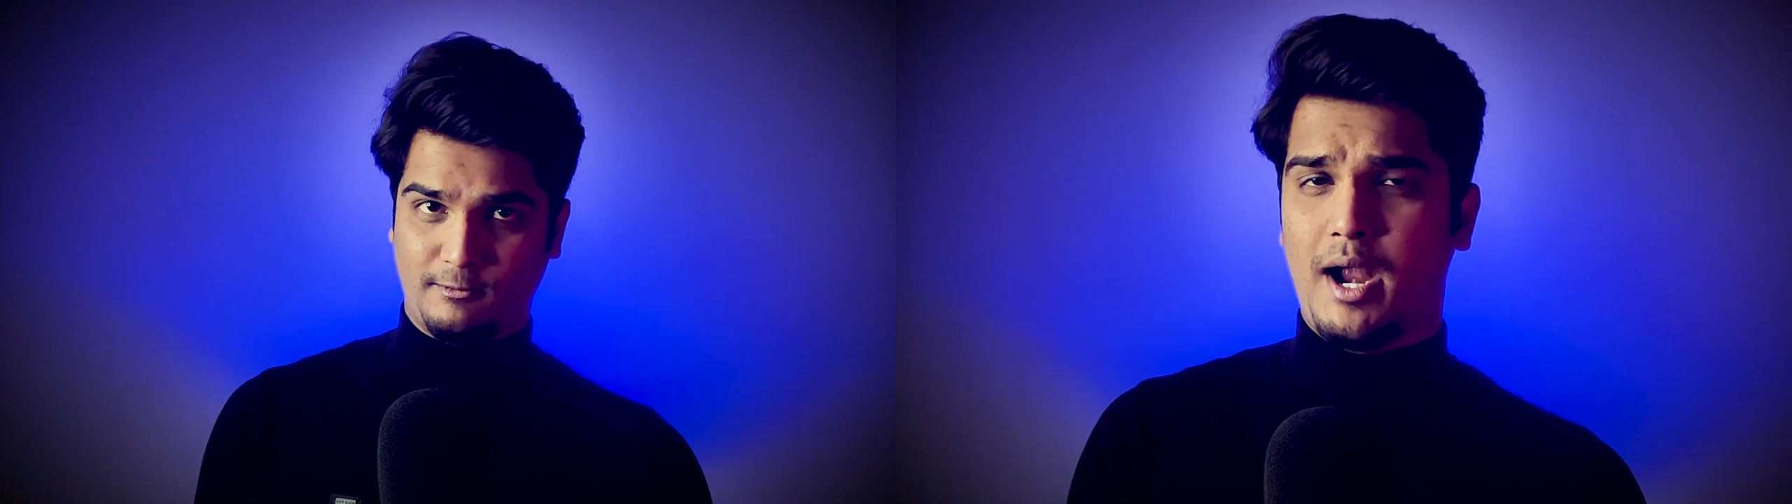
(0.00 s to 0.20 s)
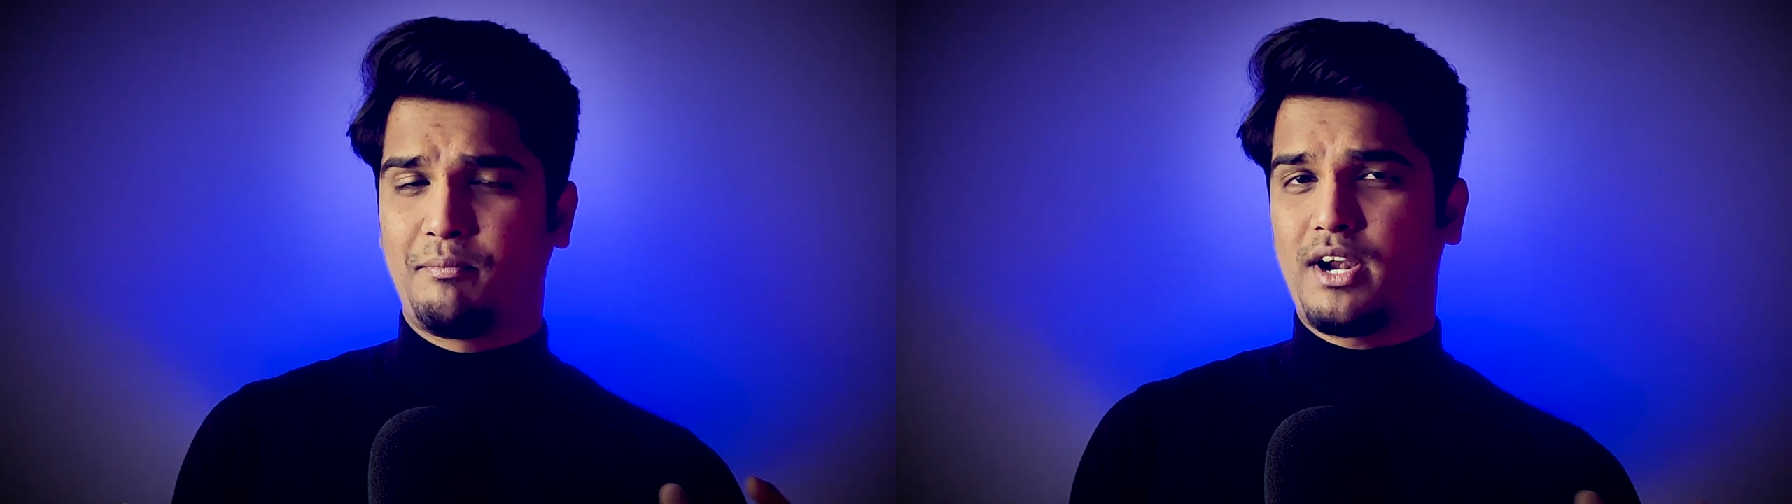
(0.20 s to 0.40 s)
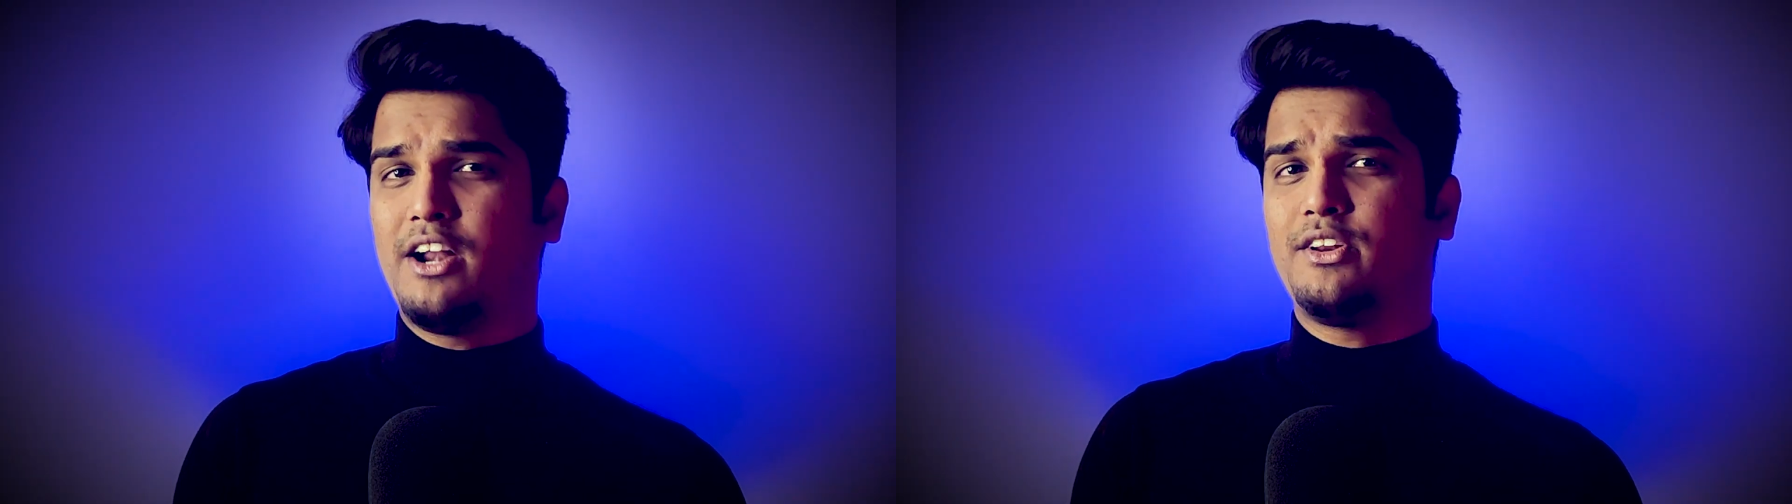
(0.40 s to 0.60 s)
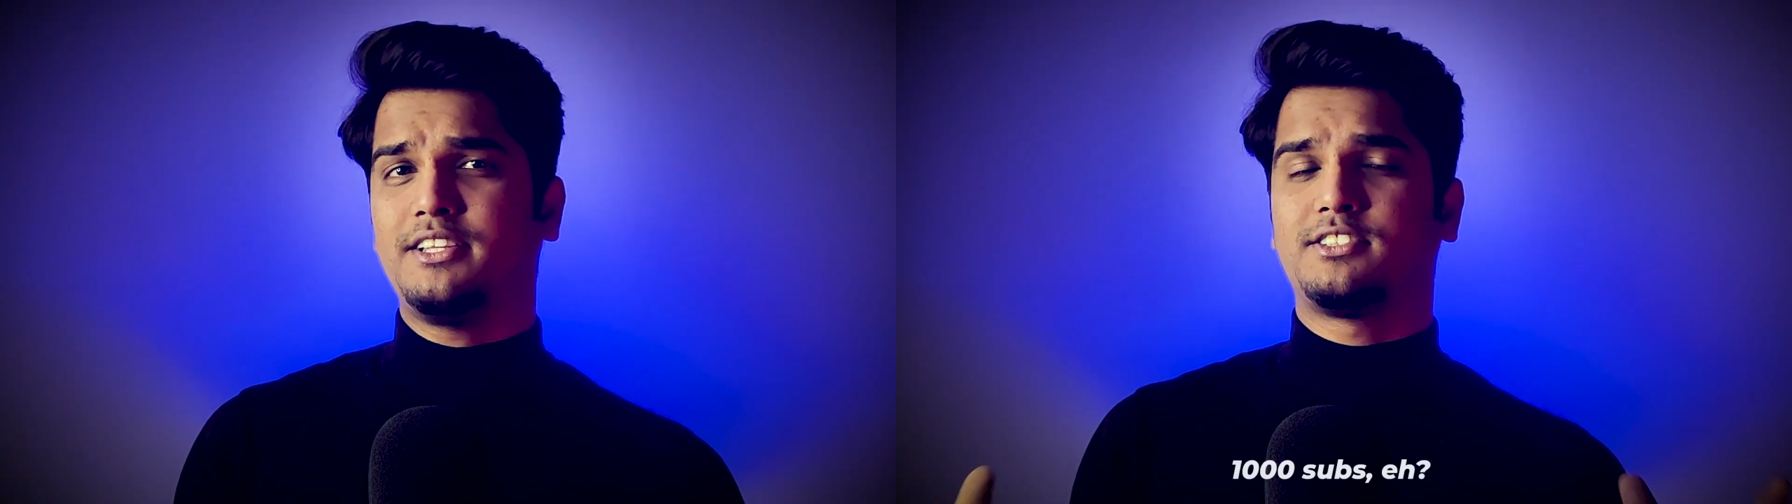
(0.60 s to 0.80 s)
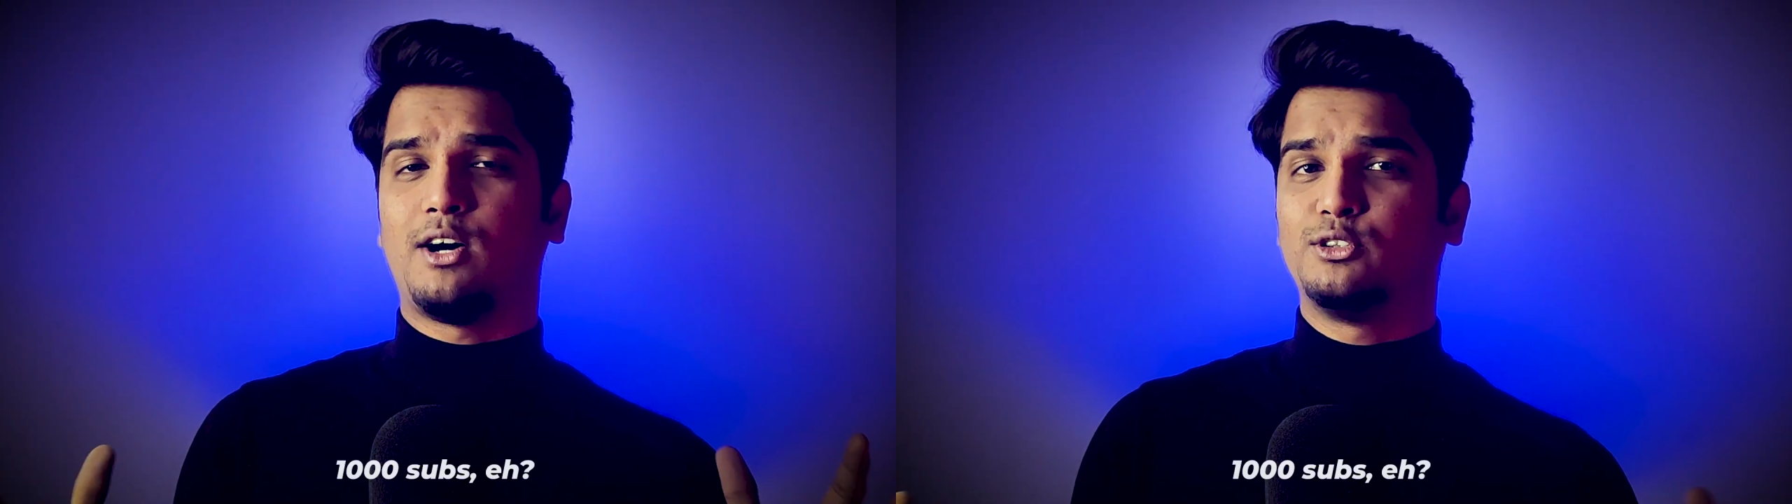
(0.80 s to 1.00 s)
I'm trying to
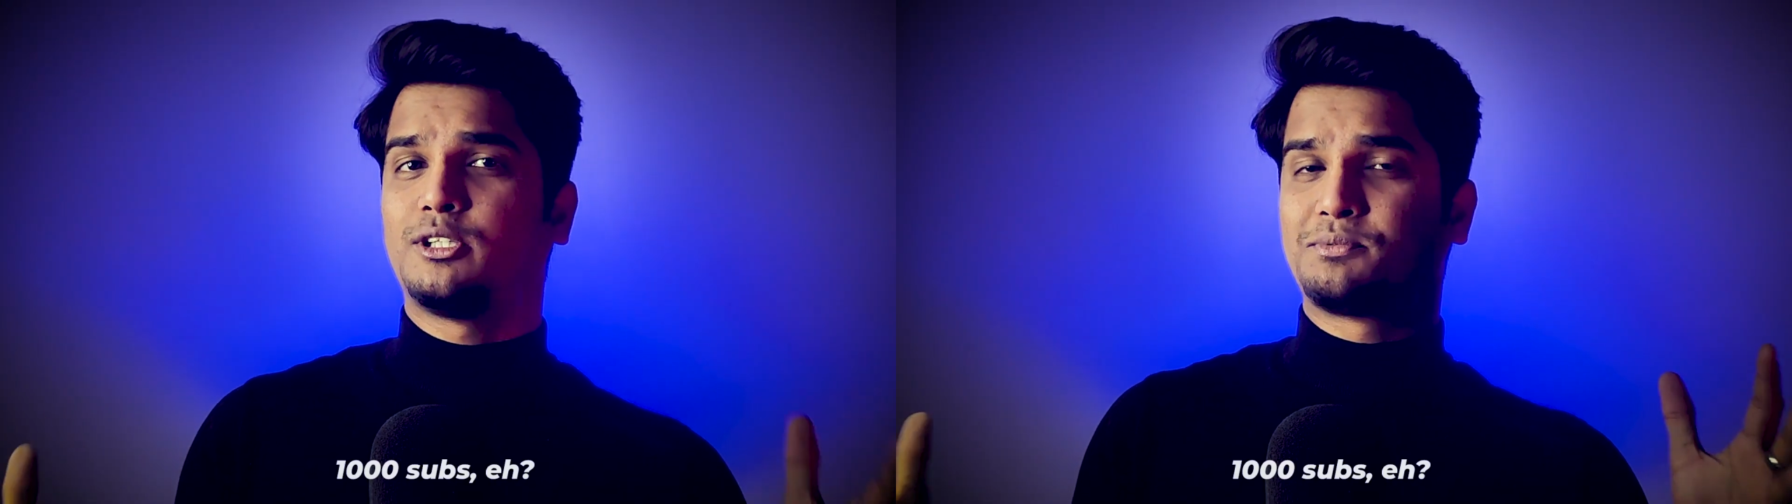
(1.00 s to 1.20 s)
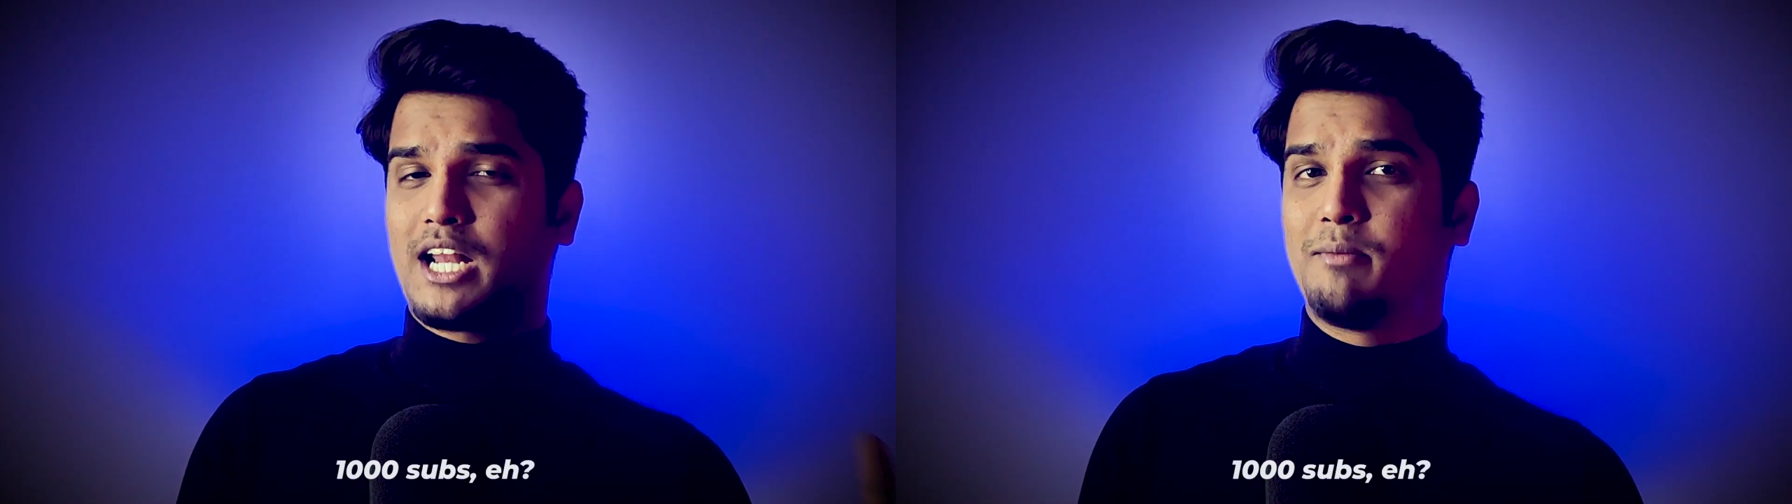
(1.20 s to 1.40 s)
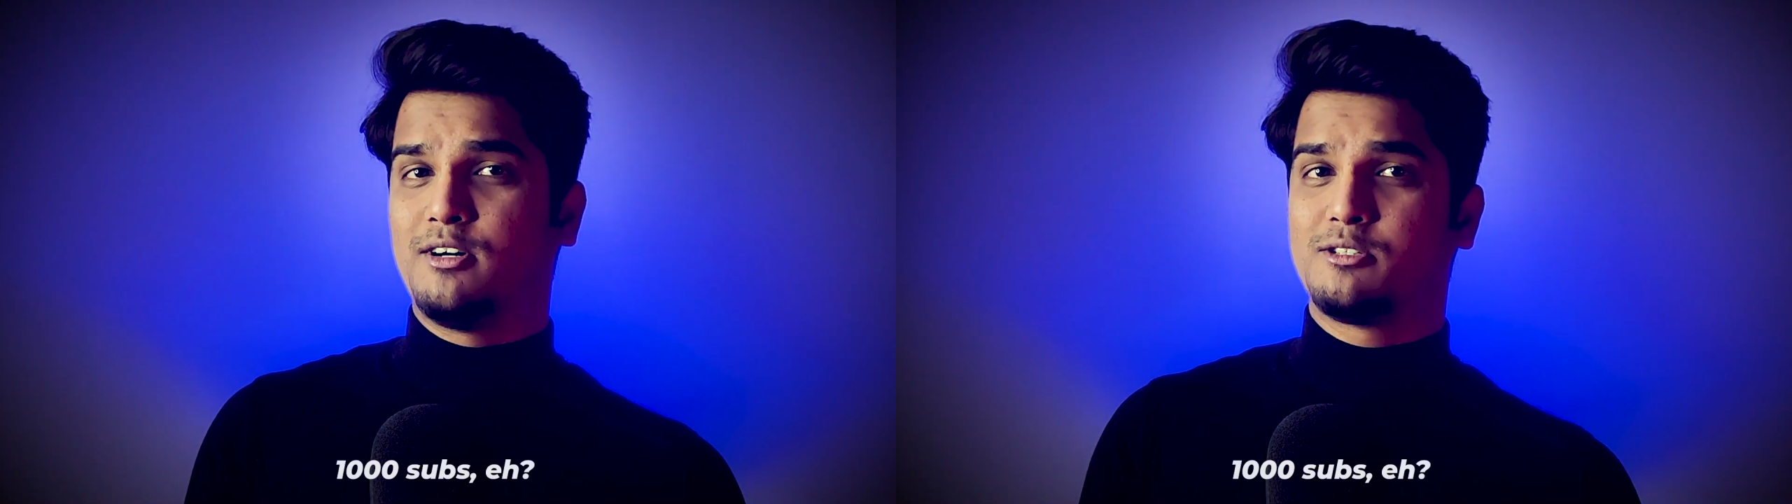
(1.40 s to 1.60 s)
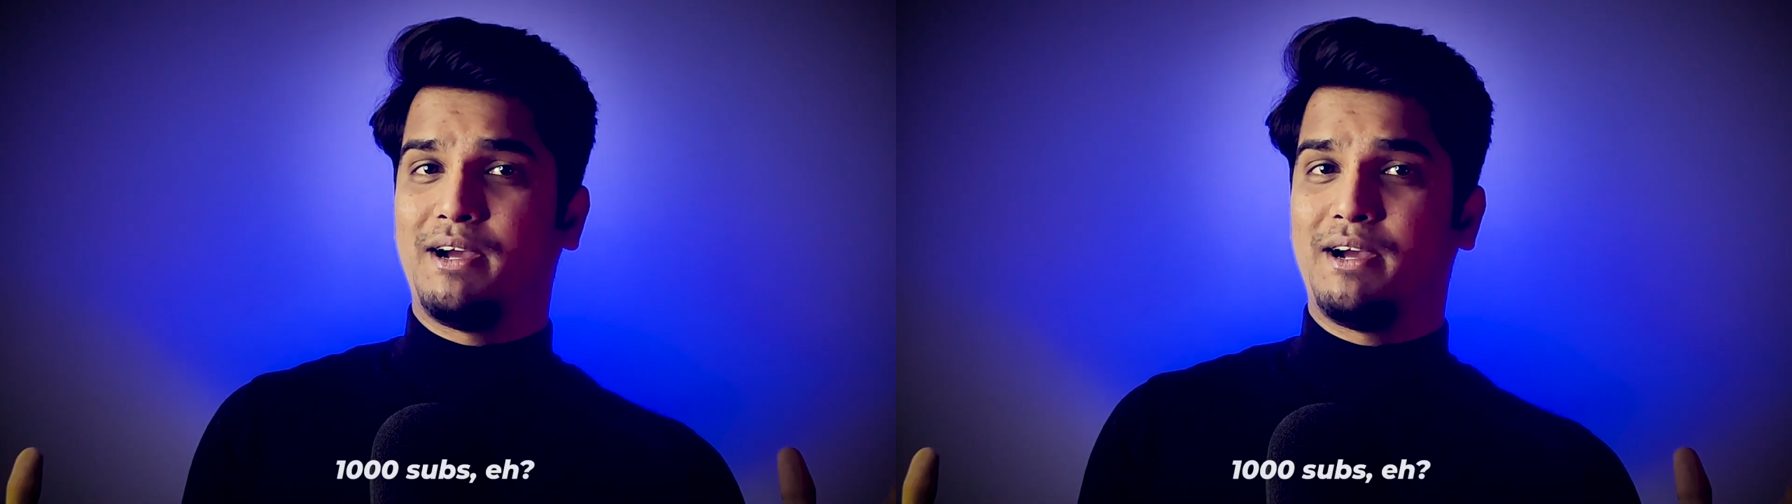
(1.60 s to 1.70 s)
reach 1,000 subscribers